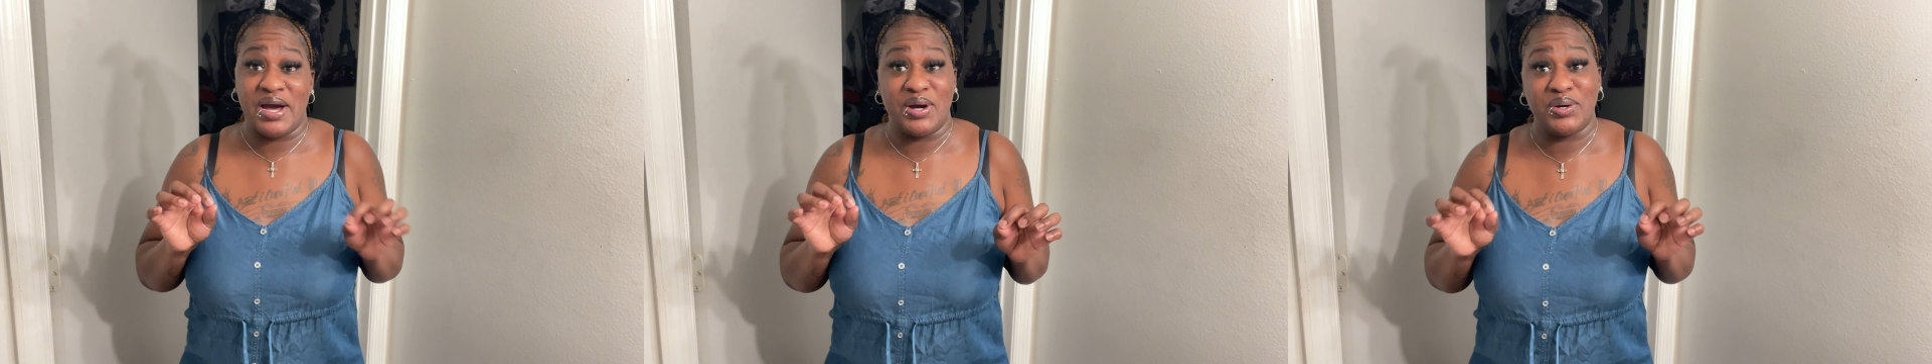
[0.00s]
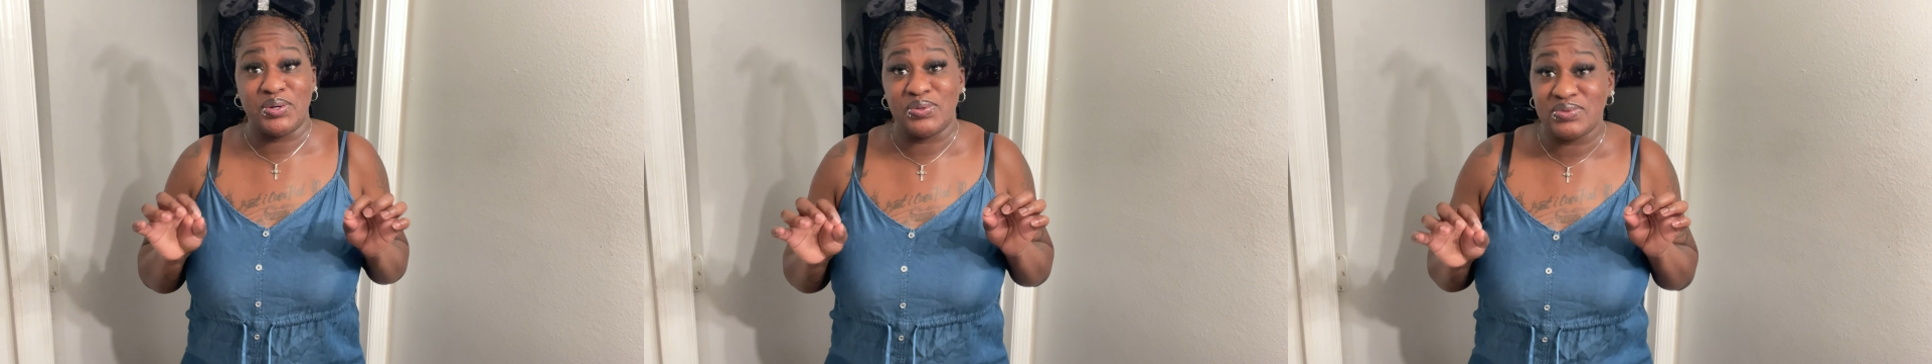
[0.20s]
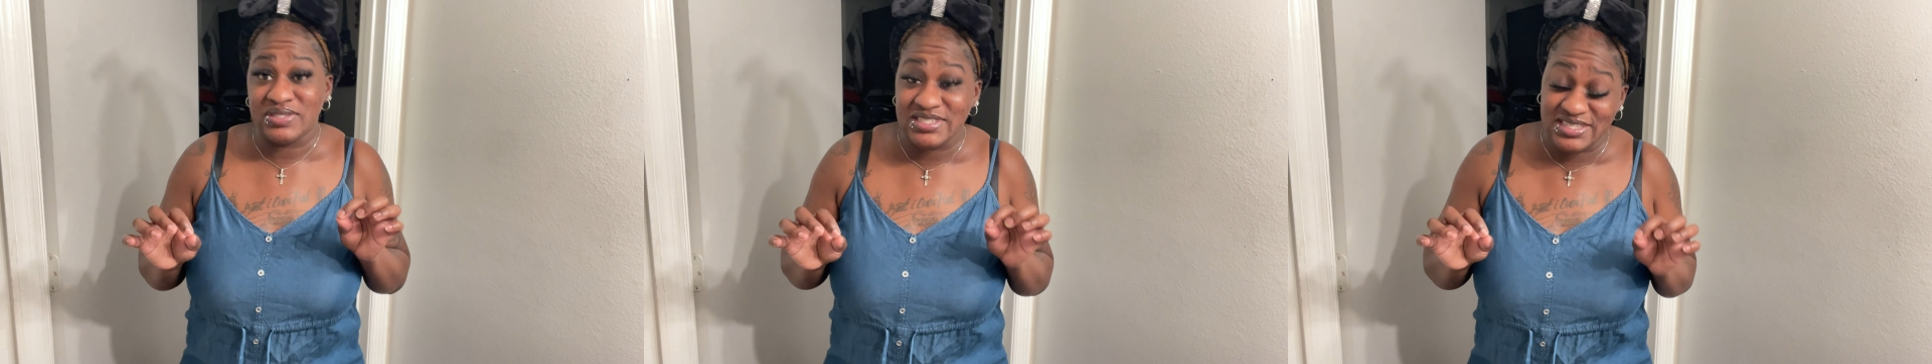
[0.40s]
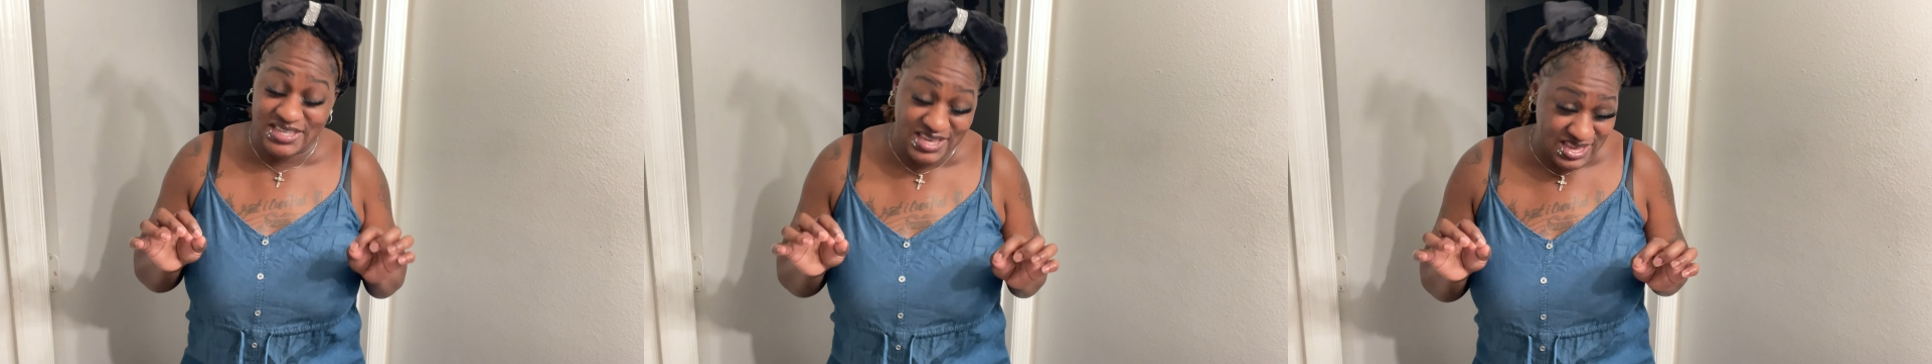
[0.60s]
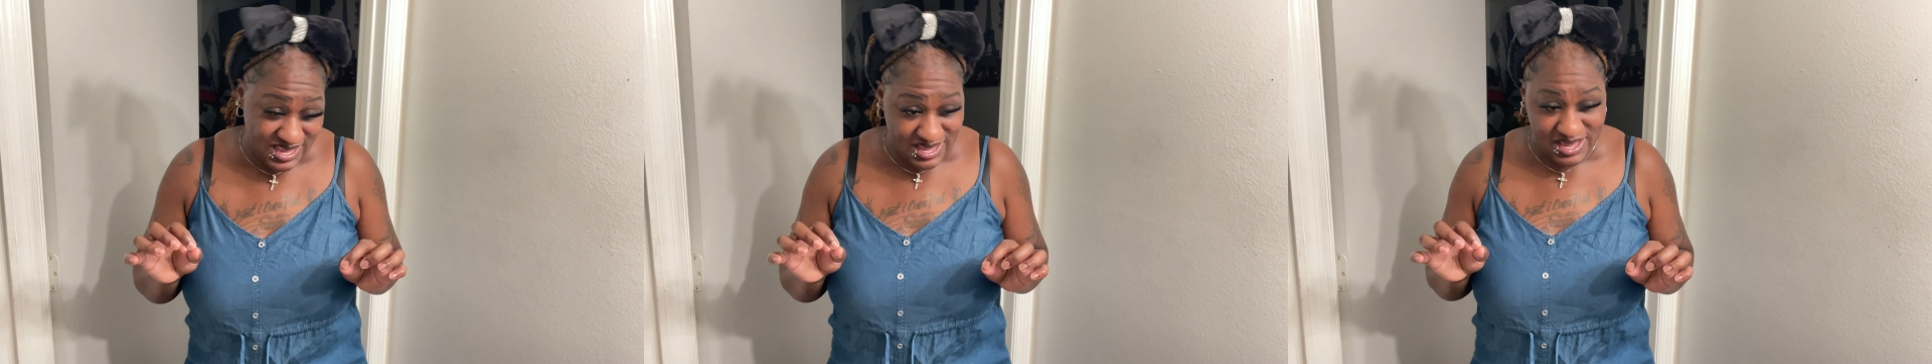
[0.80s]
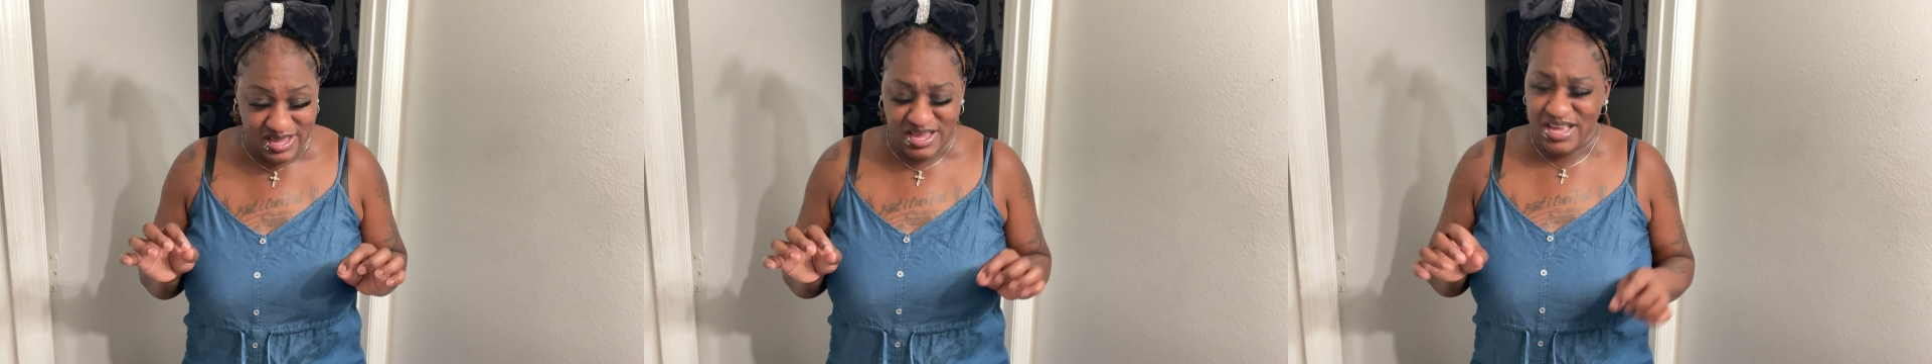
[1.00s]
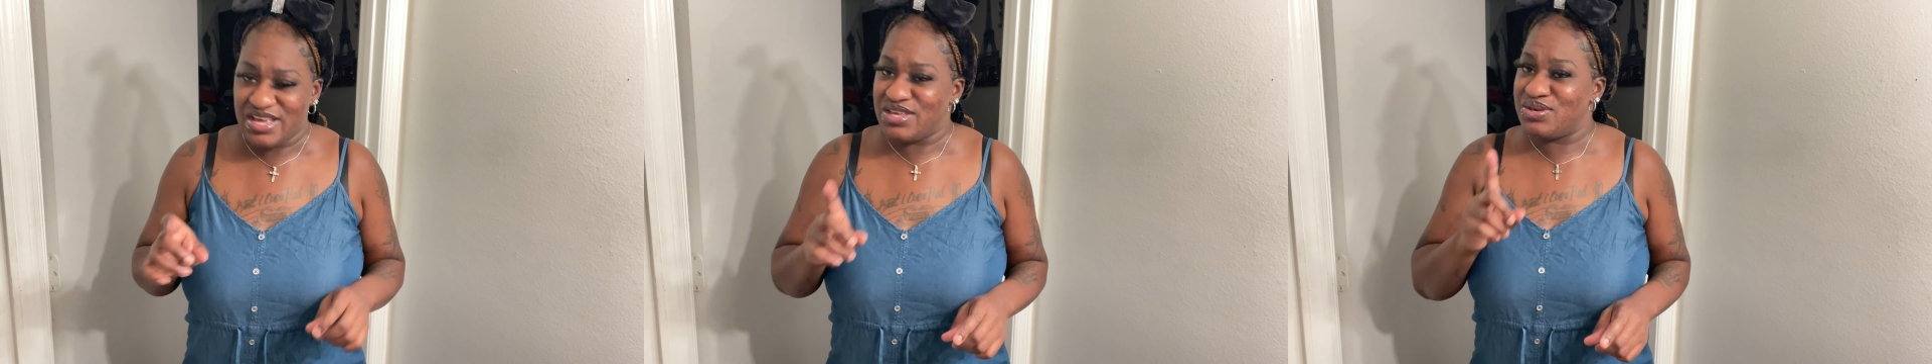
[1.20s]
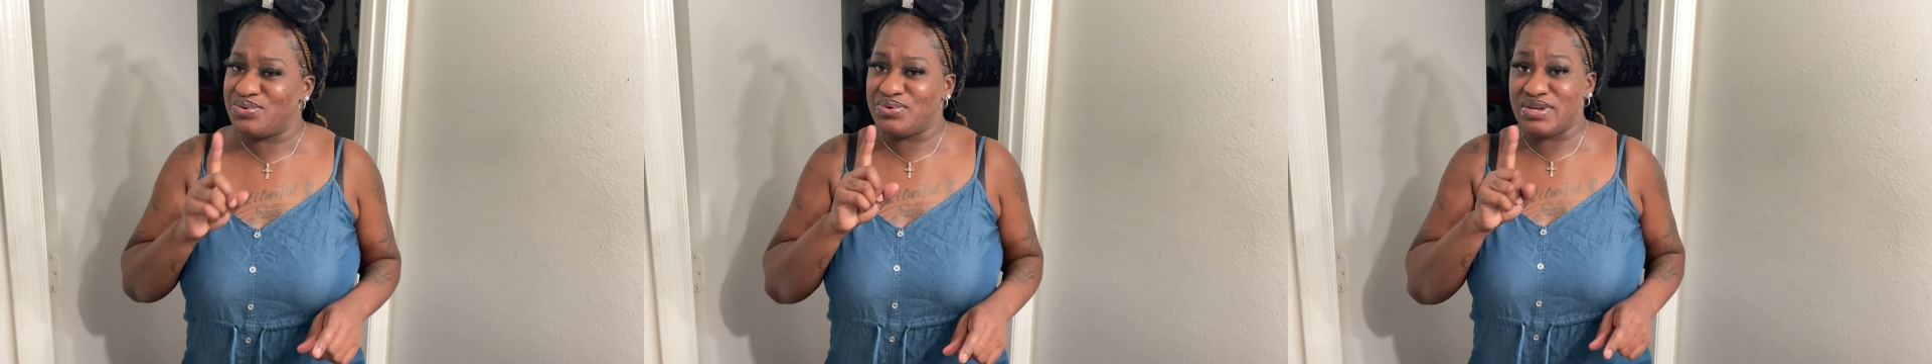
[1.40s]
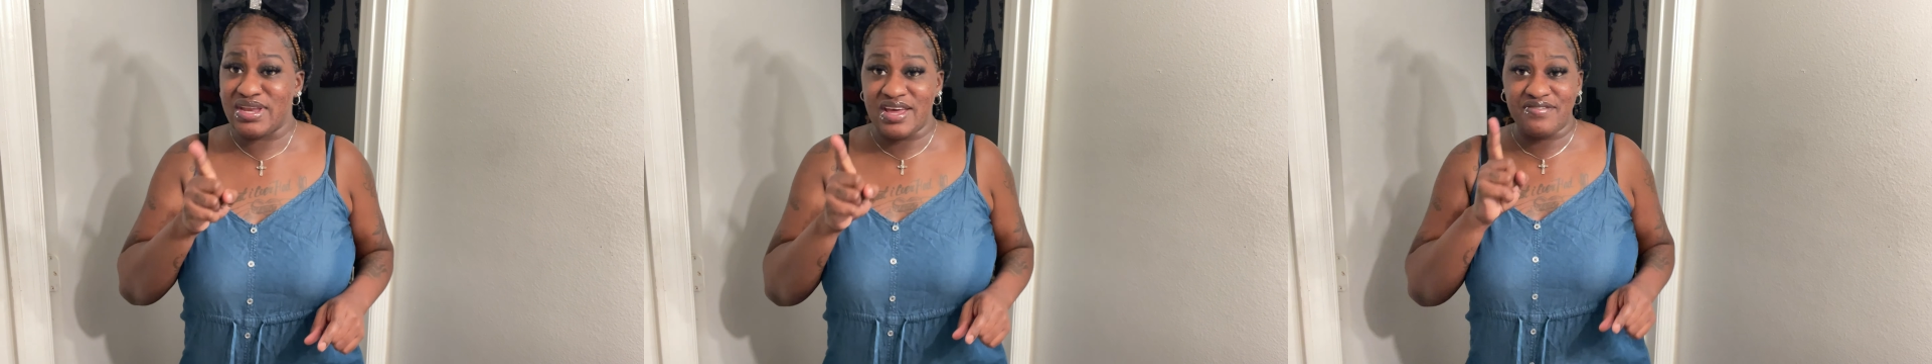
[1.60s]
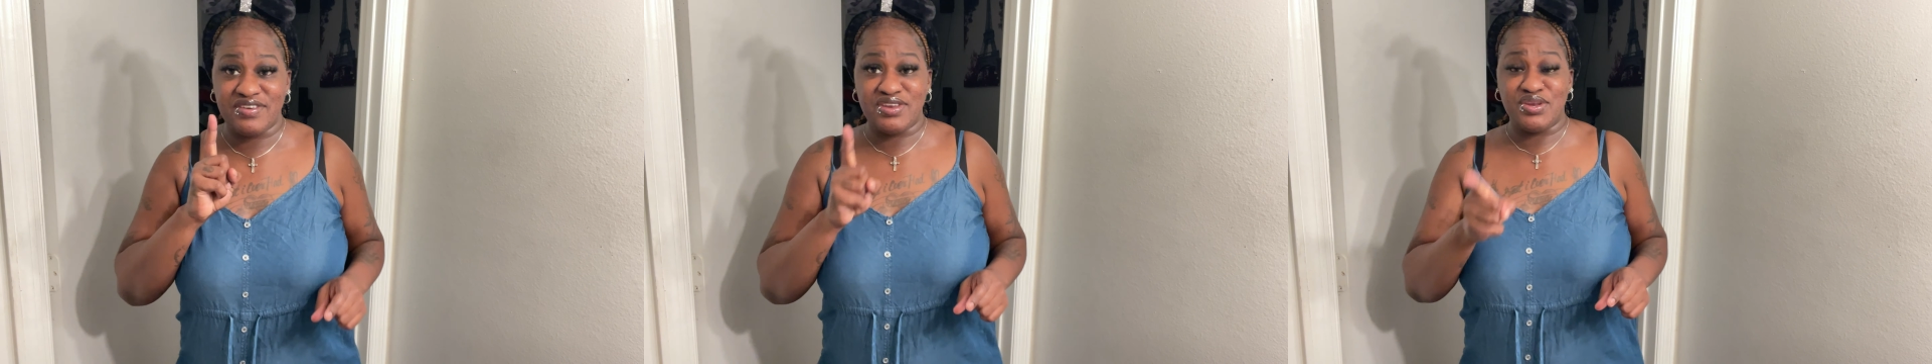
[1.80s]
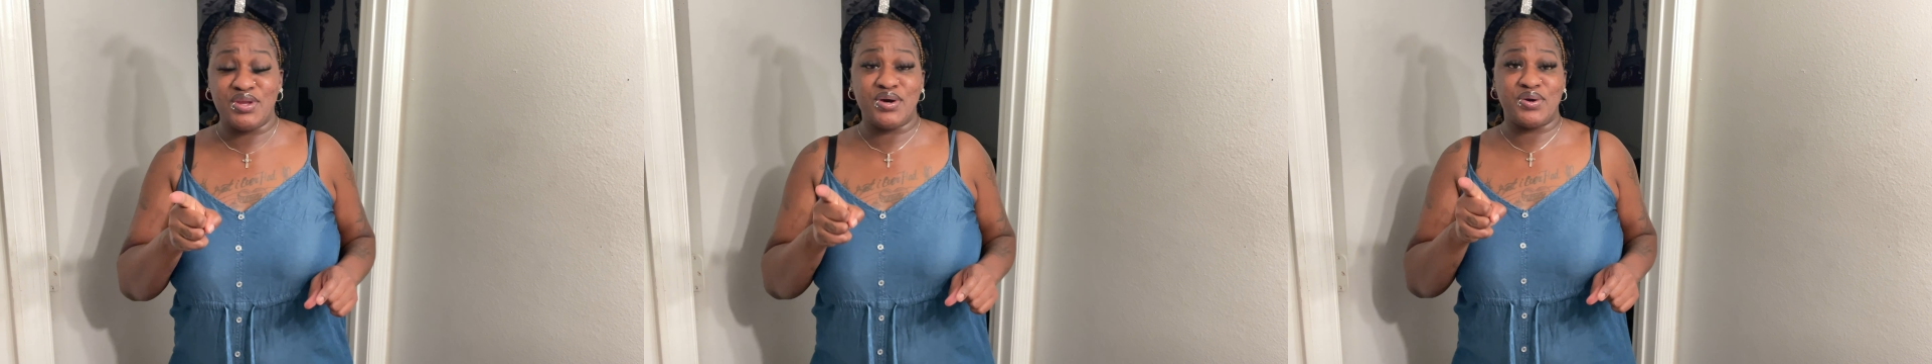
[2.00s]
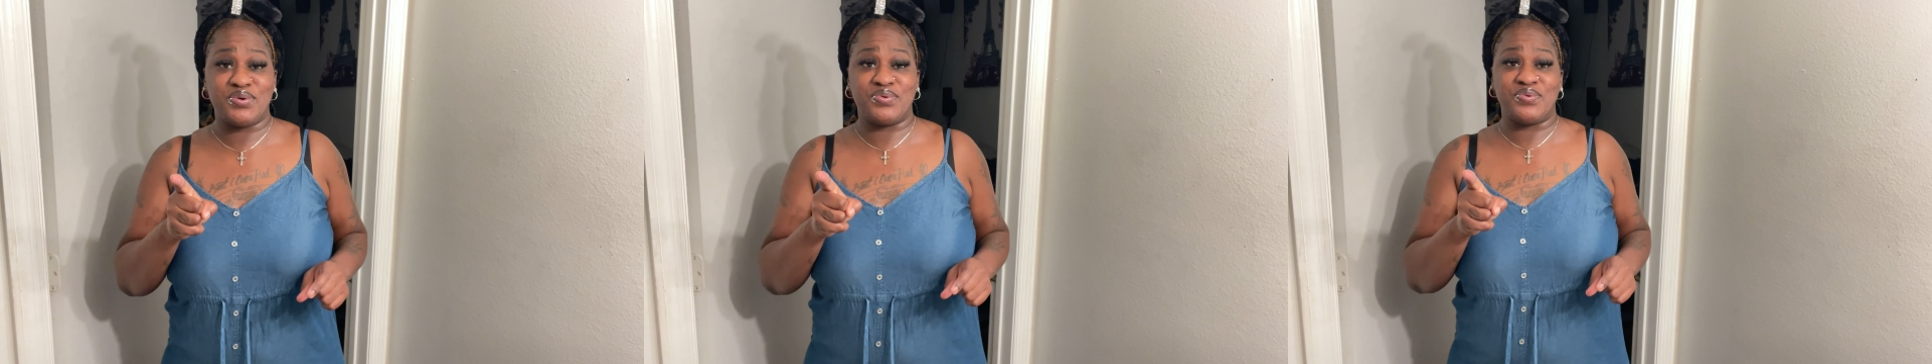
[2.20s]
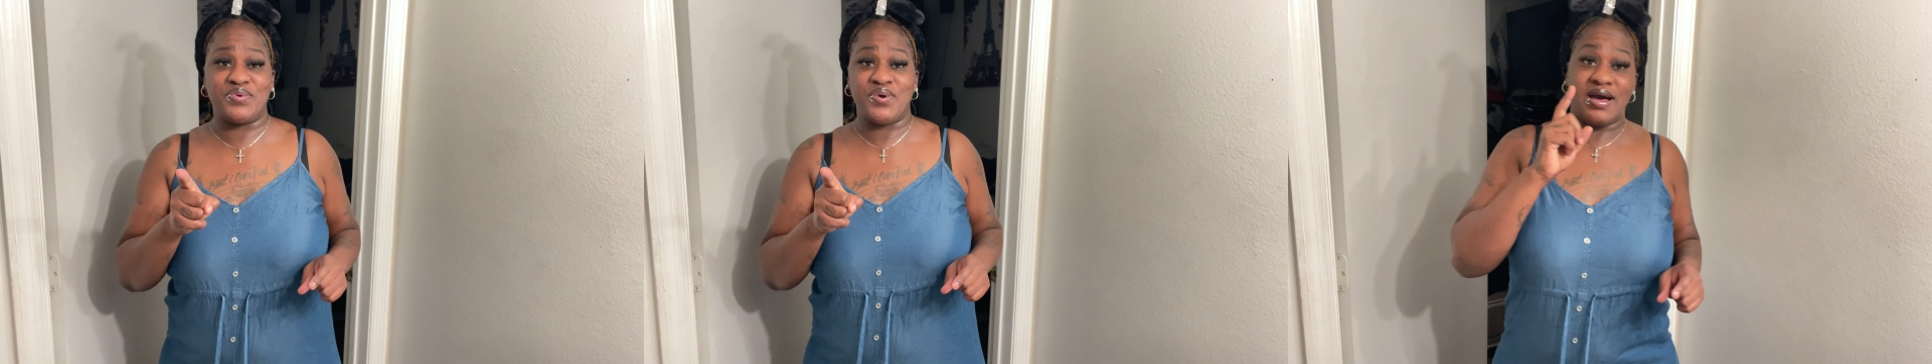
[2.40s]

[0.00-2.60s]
own tea. You never know